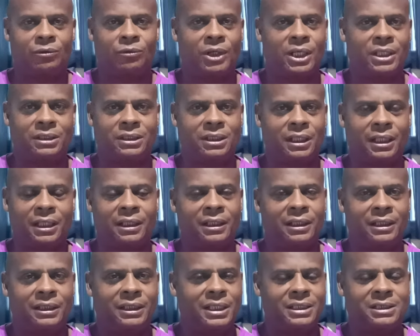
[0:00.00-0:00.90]
right
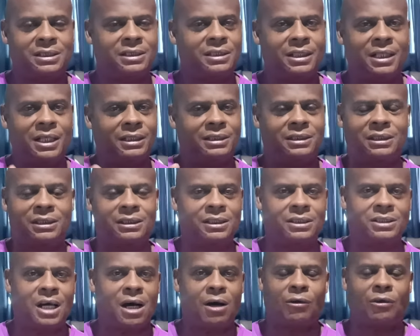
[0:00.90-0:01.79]
there. That's nothing
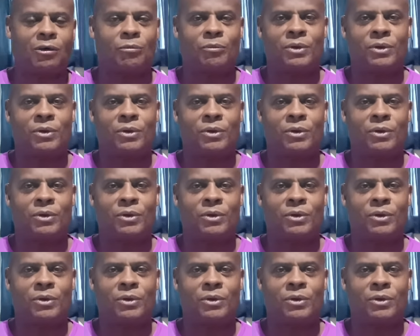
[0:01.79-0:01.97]
to talk